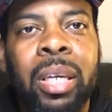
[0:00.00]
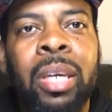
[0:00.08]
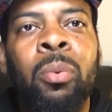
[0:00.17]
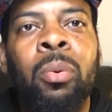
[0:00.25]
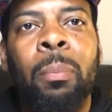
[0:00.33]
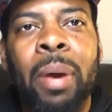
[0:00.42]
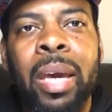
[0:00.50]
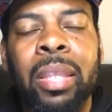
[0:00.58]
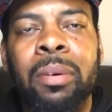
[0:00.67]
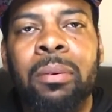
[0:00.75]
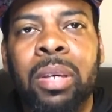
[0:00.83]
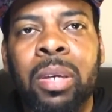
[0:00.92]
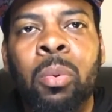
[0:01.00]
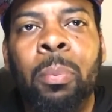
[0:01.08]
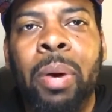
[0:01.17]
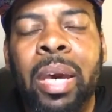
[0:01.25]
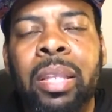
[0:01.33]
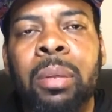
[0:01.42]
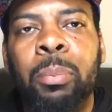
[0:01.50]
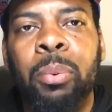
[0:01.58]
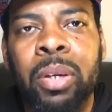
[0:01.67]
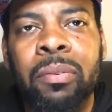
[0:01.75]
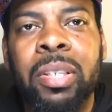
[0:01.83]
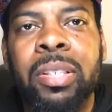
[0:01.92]
he would pay the
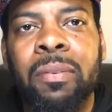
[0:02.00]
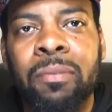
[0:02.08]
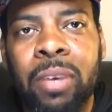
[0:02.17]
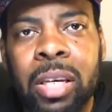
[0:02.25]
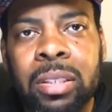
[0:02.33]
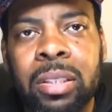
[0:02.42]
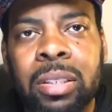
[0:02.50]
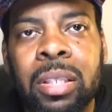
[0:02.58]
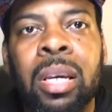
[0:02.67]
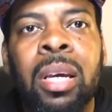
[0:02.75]
previous investors.